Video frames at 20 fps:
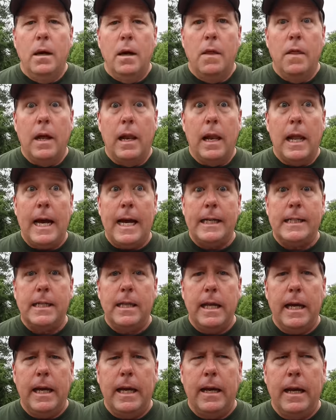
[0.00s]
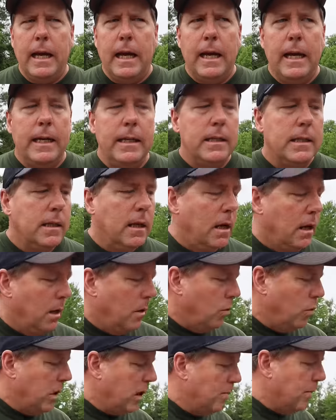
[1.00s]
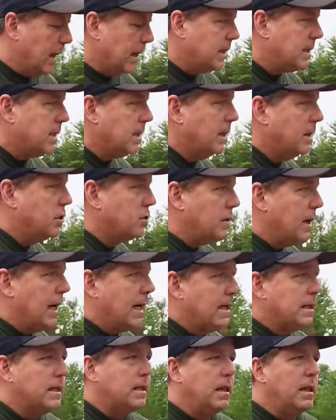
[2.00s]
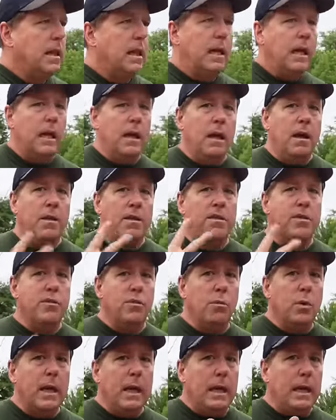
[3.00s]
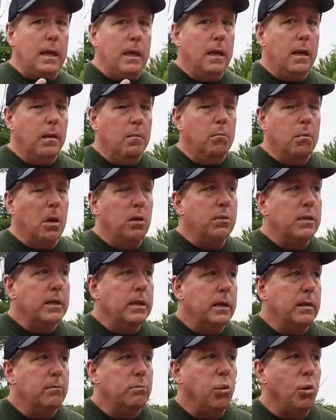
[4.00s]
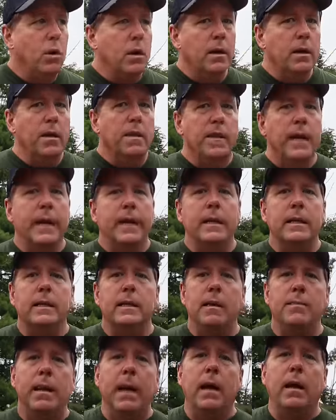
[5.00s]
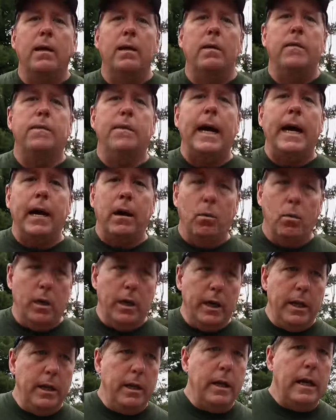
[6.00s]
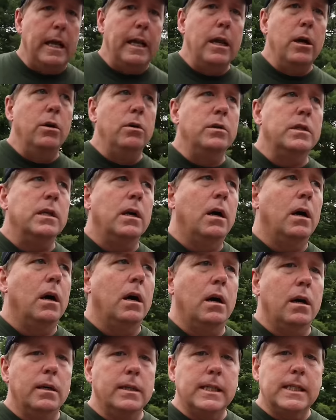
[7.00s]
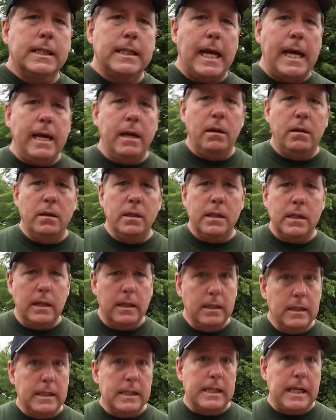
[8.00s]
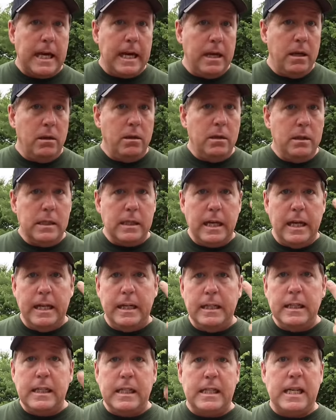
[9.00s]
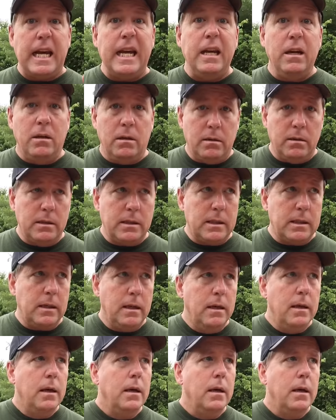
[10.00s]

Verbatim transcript: The last thing, guys, we must address the three most important things about firewood, and those are sales, sales, and sales.